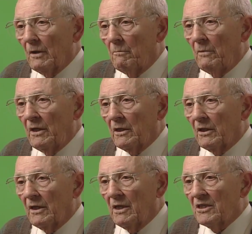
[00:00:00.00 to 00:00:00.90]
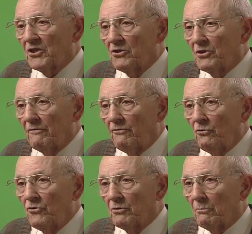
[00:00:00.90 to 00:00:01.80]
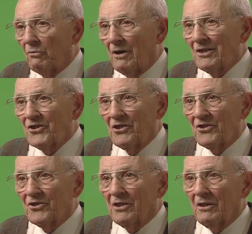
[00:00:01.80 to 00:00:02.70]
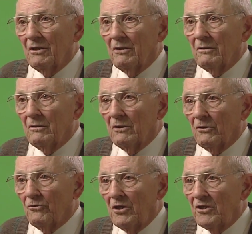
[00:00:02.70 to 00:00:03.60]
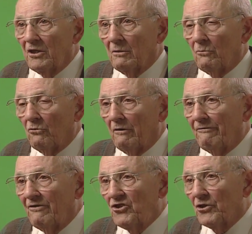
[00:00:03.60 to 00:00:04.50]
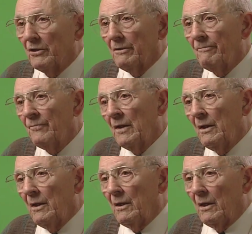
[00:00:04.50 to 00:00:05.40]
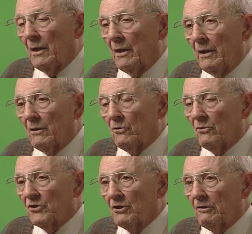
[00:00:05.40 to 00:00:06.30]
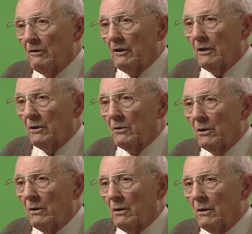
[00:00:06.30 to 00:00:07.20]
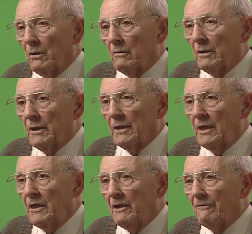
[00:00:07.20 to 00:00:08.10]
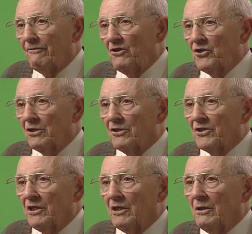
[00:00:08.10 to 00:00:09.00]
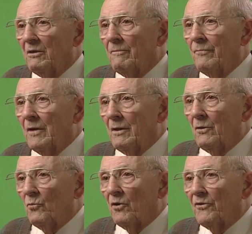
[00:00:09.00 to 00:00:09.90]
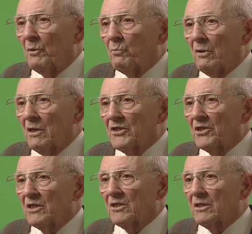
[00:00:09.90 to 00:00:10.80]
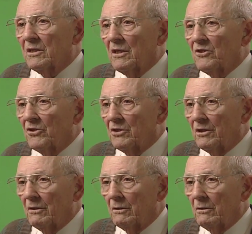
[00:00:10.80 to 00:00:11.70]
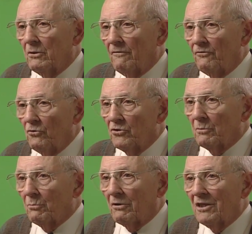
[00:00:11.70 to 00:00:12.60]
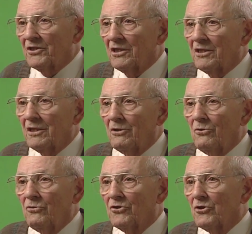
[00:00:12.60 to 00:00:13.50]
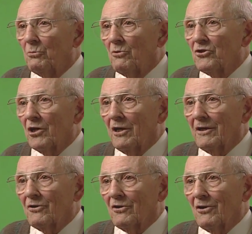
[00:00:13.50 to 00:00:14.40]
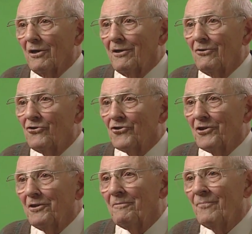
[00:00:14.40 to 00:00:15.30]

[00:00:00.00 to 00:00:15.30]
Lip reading: make the gaseous diffusion process a great deal more efficient. And of course, gaining efficiency with a process such as the diffusion process that uses so much electrical energy